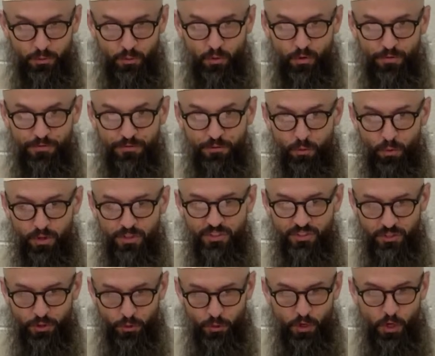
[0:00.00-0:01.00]
or
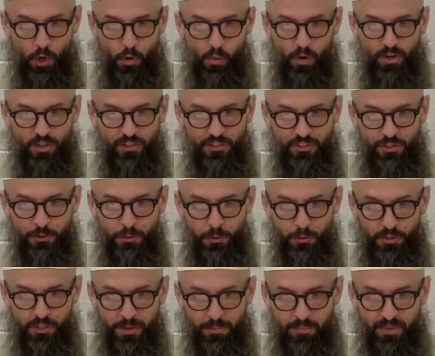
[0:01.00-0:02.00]
forced or coerced to
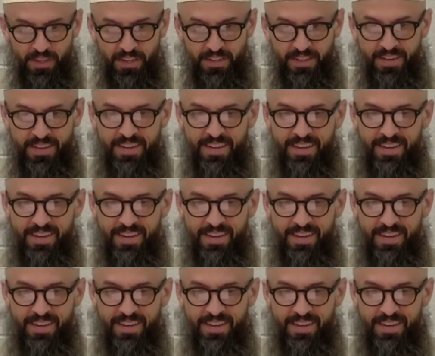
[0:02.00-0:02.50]
do something.